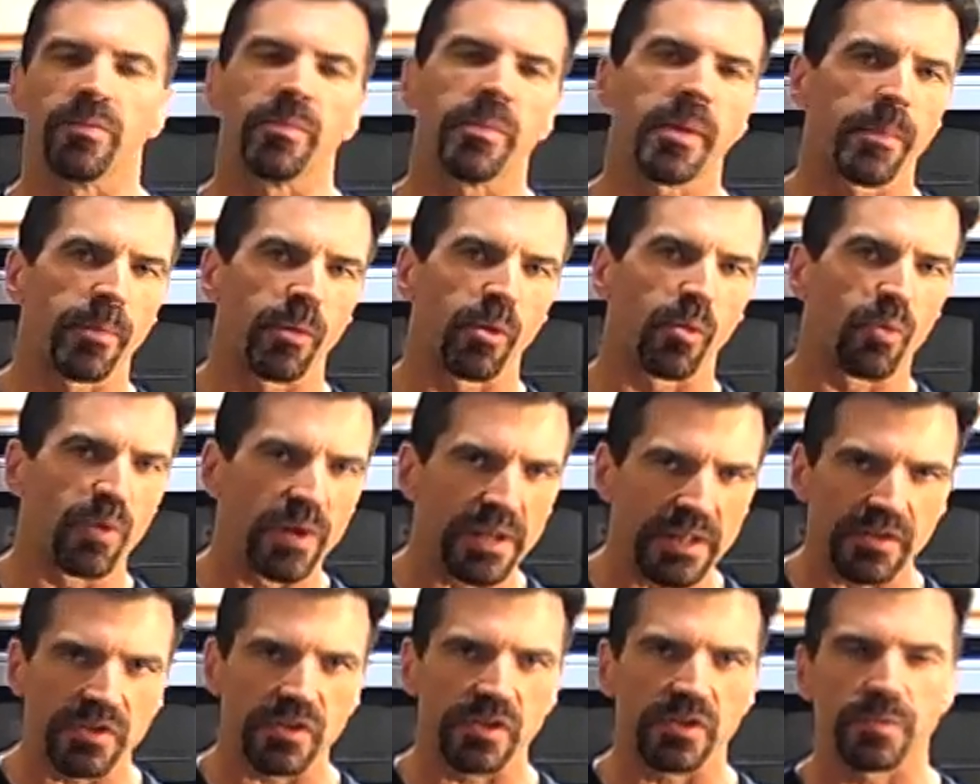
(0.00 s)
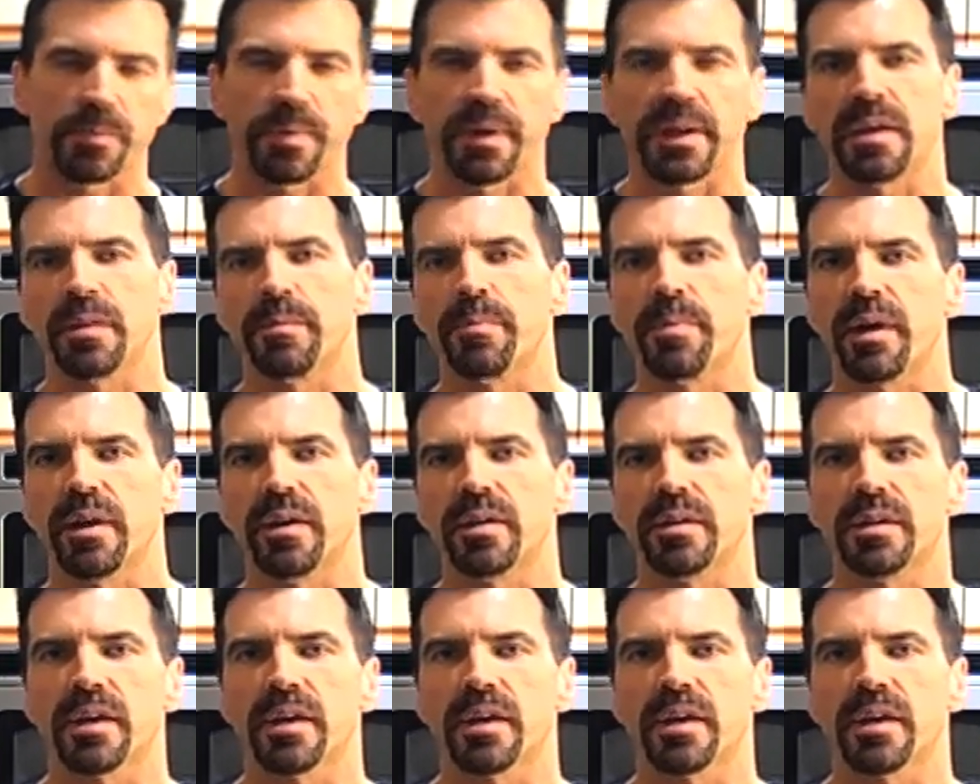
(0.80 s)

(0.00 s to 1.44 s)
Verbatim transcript: Remember Reese's peanut butter